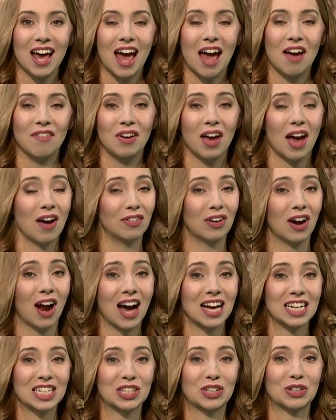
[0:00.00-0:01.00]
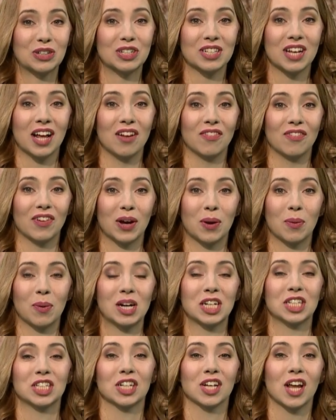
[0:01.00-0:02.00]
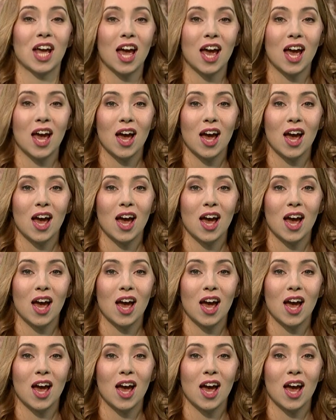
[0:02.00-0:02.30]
Have you ever asked yourself the question,